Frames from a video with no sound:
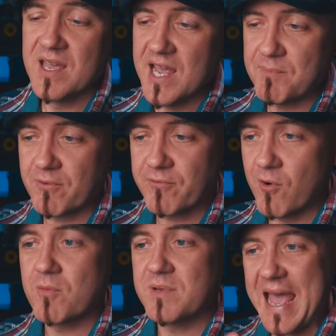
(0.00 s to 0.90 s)
It
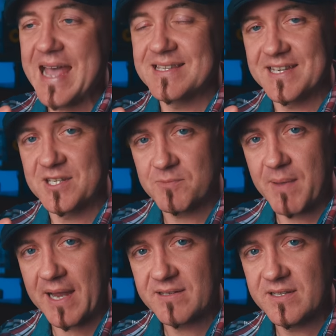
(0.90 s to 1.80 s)
performed as
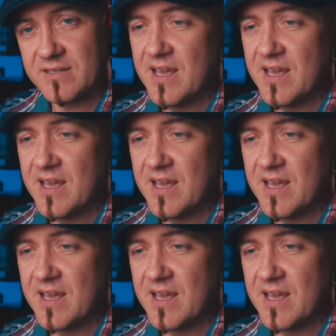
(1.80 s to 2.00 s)
expected.